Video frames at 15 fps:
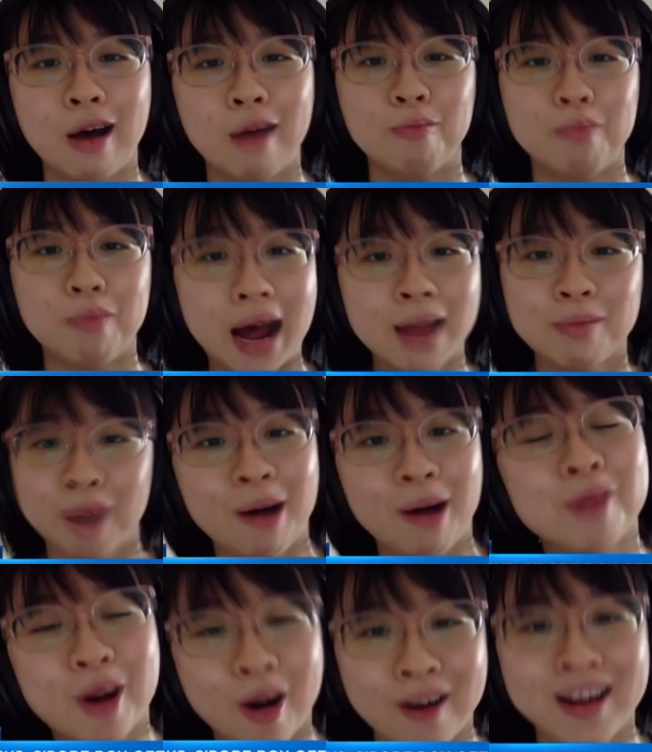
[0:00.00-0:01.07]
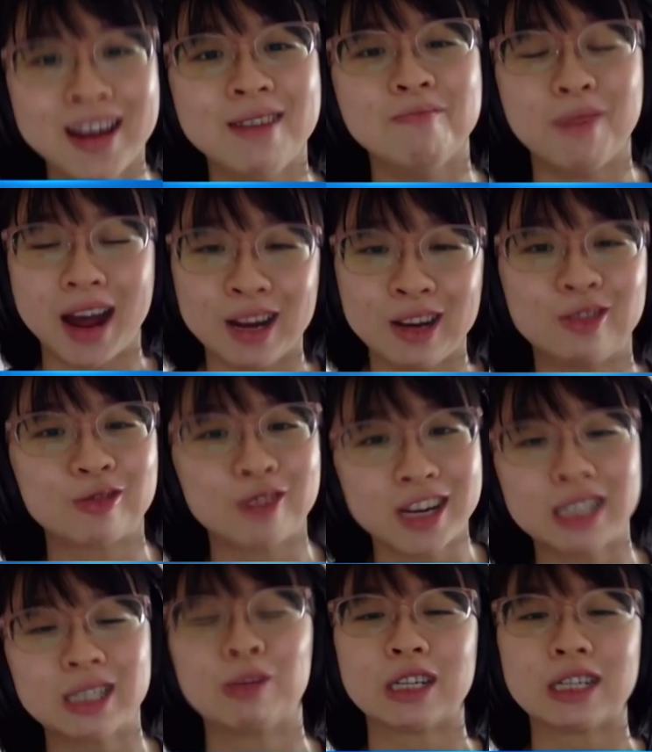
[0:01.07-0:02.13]
buy popcorn and buy
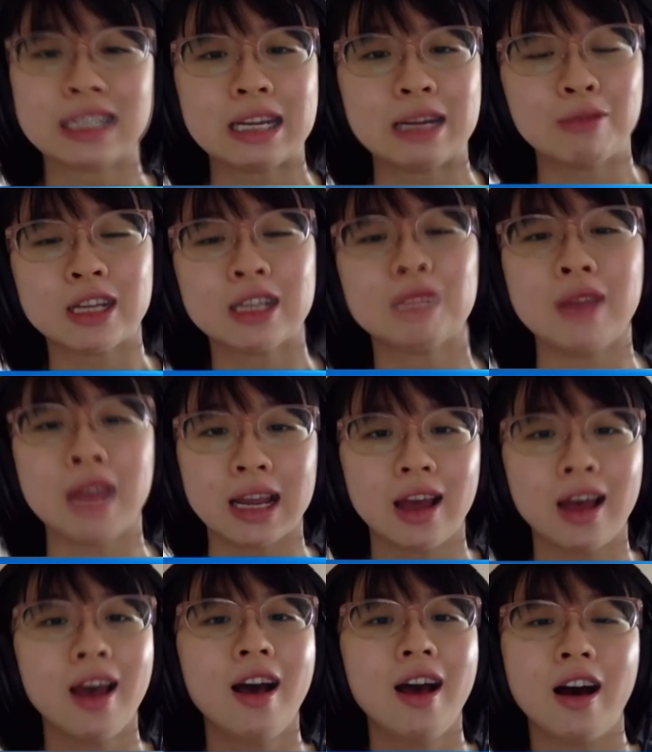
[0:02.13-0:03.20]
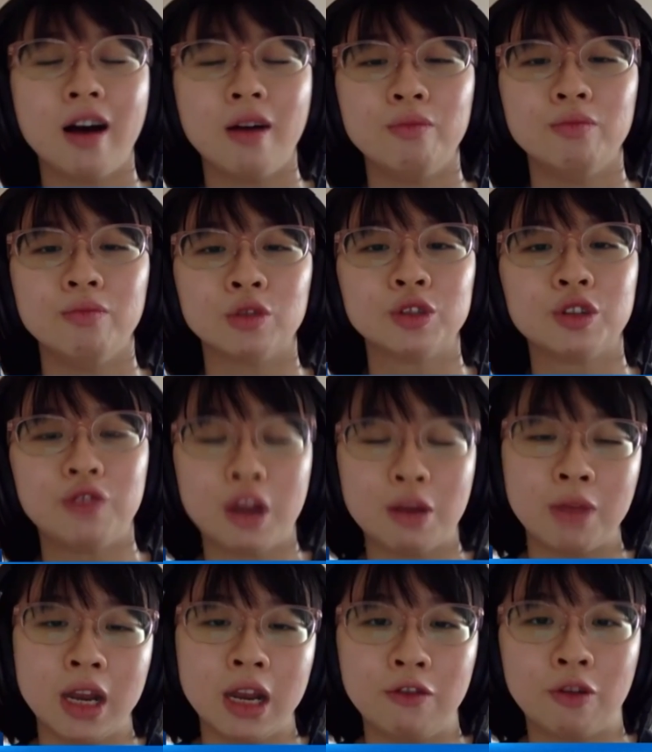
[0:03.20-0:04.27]
drinks because cinemas make most of their
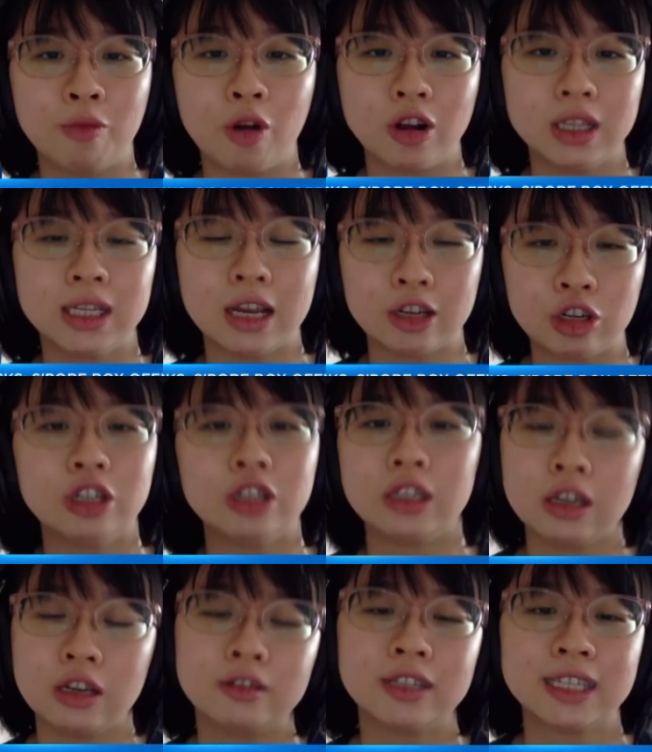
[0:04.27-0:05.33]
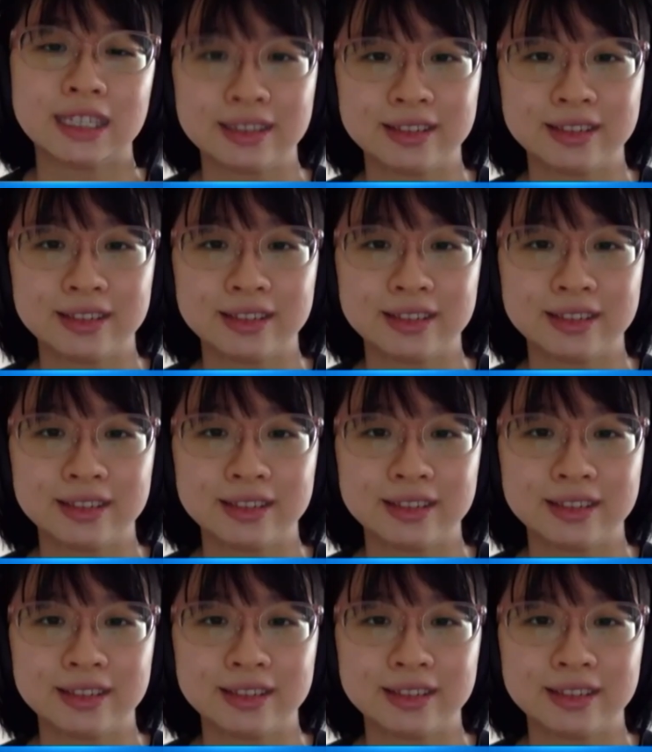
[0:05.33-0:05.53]
money from concession sales.